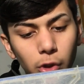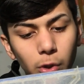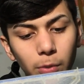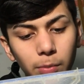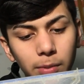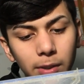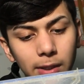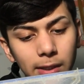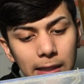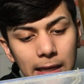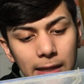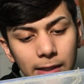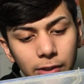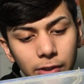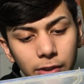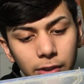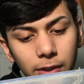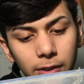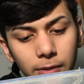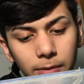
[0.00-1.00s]
showed me
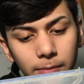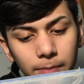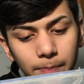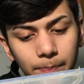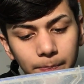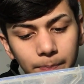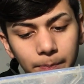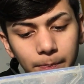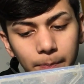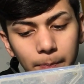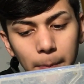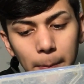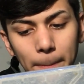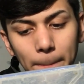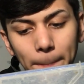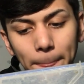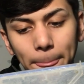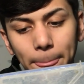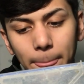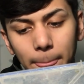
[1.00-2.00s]
last year,
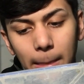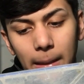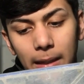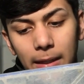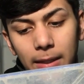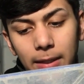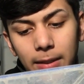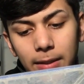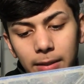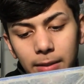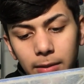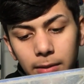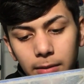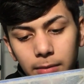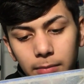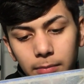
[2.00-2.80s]
and